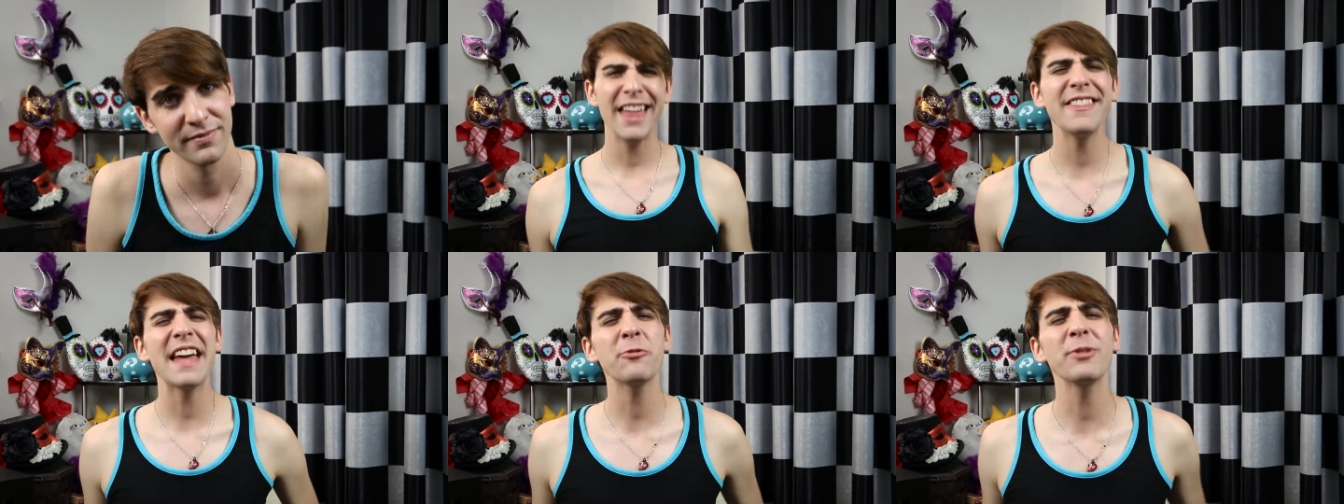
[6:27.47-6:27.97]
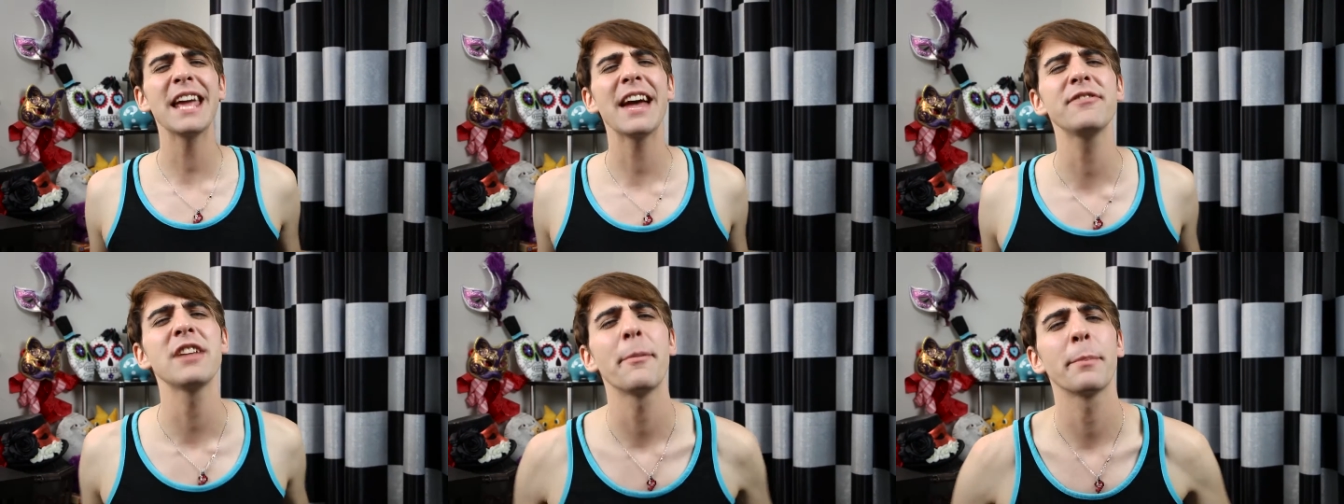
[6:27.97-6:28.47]
And then we
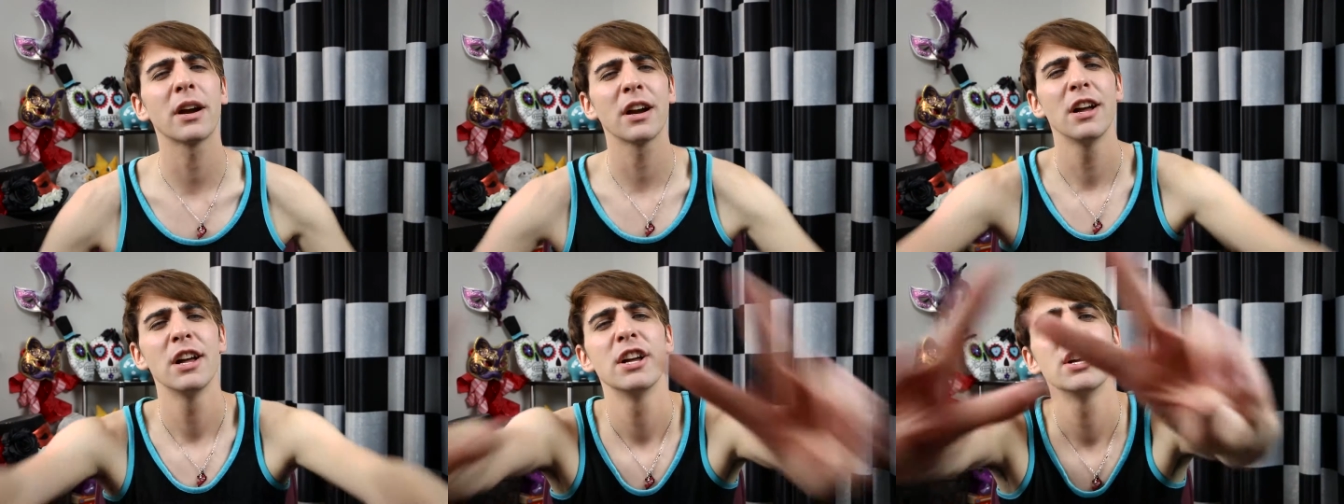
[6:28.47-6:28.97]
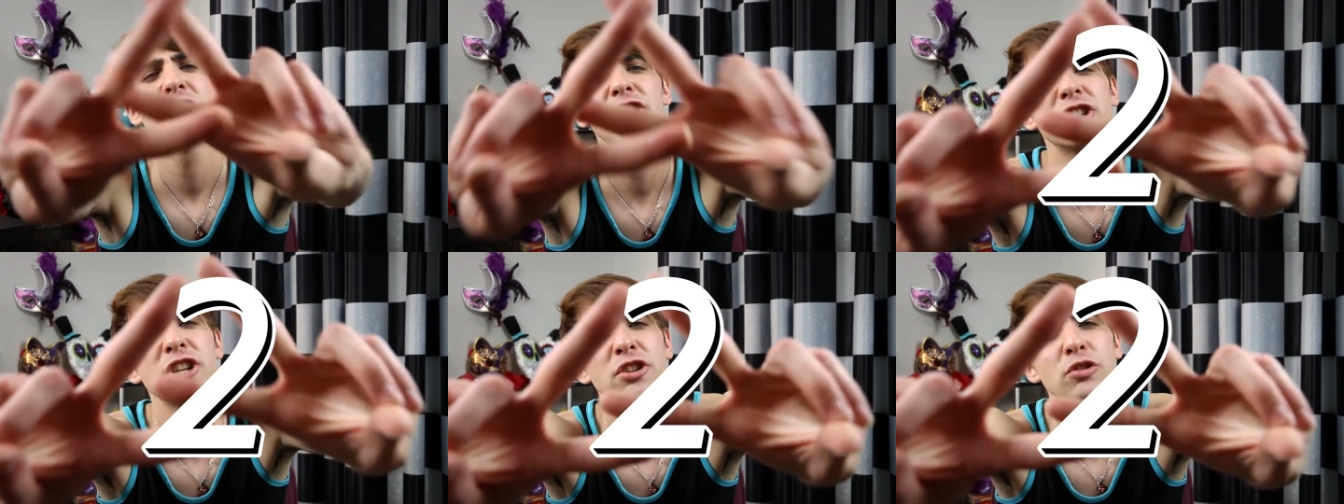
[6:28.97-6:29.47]
have number
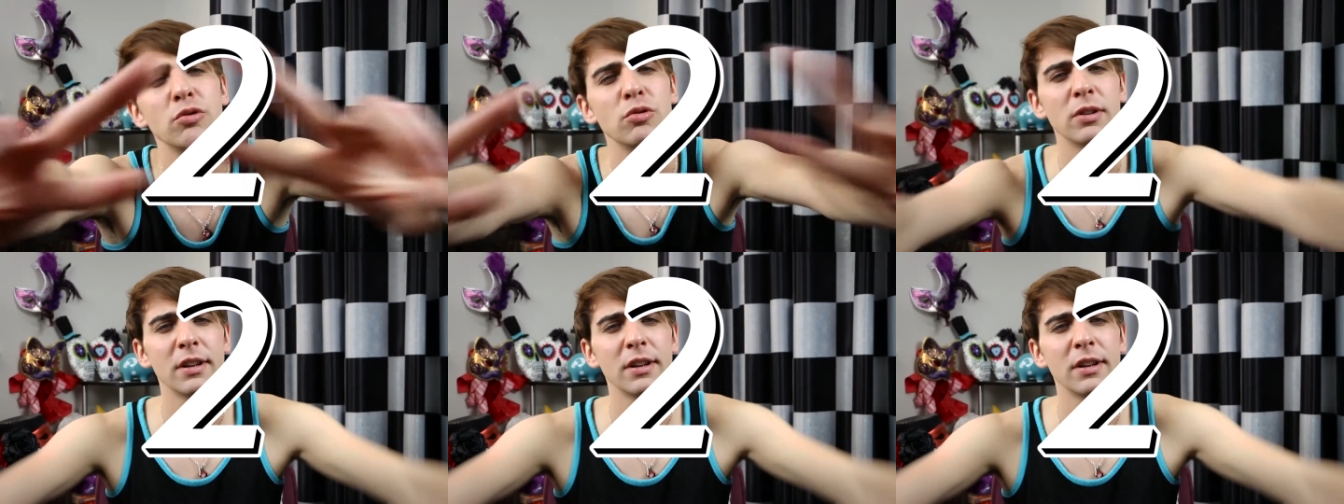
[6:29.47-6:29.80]
two.